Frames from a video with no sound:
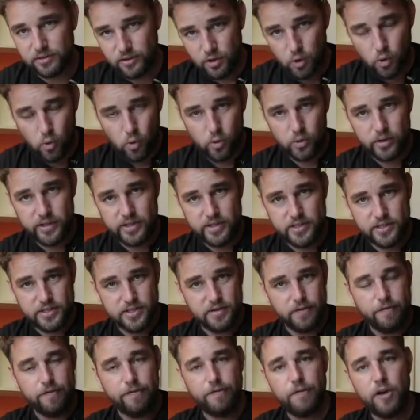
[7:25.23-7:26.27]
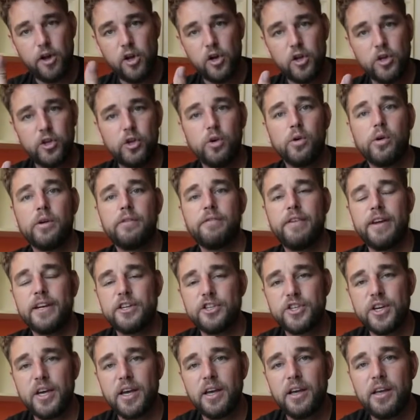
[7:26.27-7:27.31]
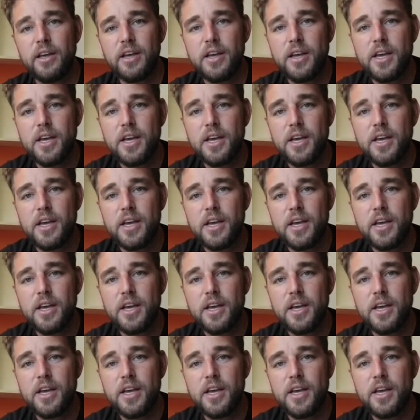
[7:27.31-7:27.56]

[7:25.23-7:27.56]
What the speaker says: your audience to follow your adventure.